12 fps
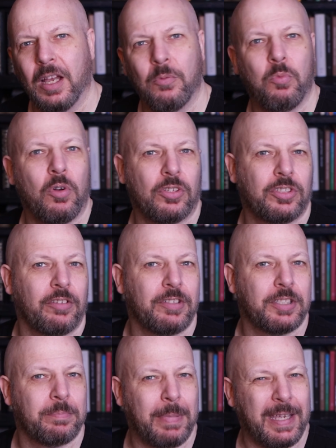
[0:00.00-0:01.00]
And whilst there
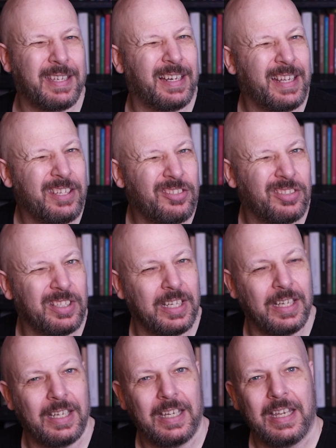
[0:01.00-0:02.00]
is speculation
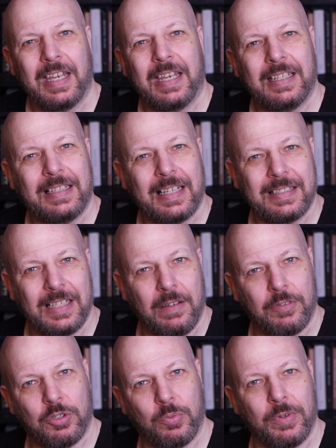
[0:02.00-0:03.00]
here, it does
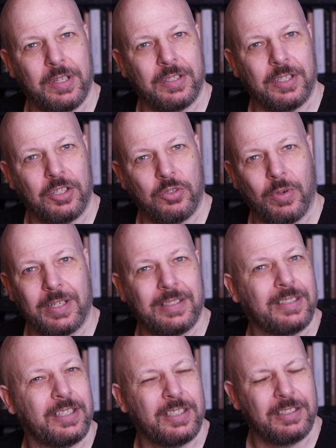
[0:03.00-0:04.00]
leave us with a
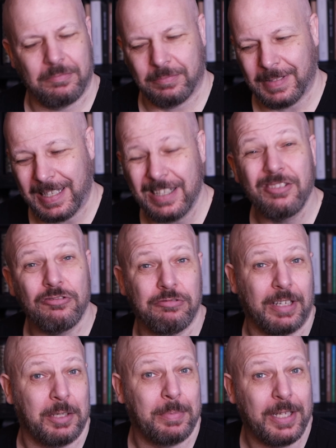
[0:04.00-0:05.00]
situation that is
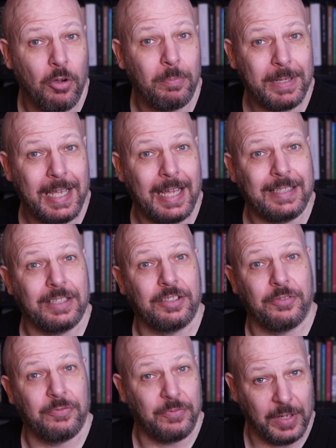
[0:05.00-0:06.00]
incredibly complicated
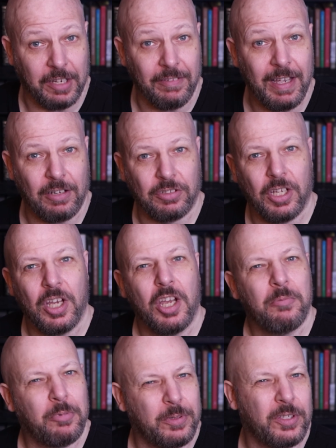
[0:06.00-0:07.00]
to figure out,
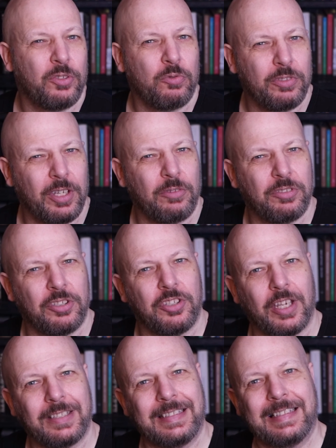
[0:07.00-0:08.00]
which is also
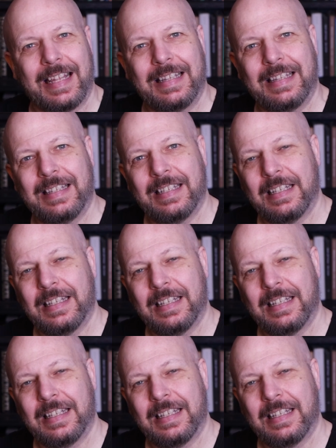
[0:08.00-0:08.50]
suggesting that